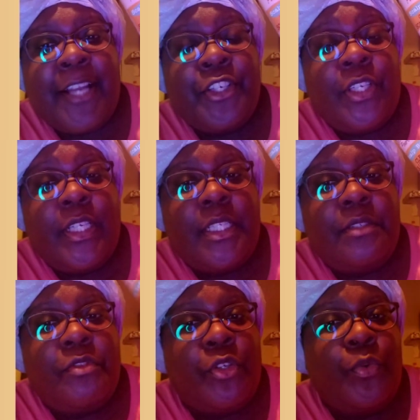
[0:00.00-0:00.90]
actually
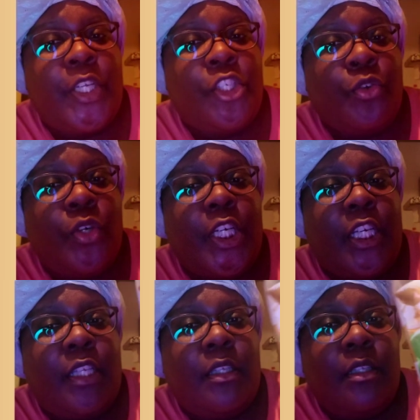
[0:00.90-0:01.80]
do
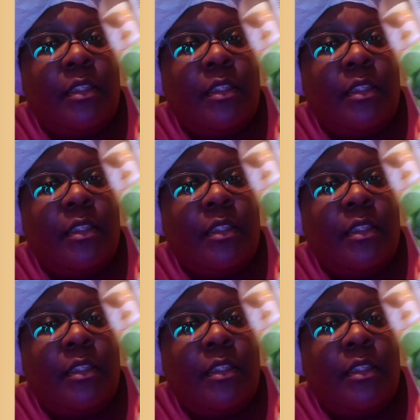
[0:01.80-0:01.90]
enjoy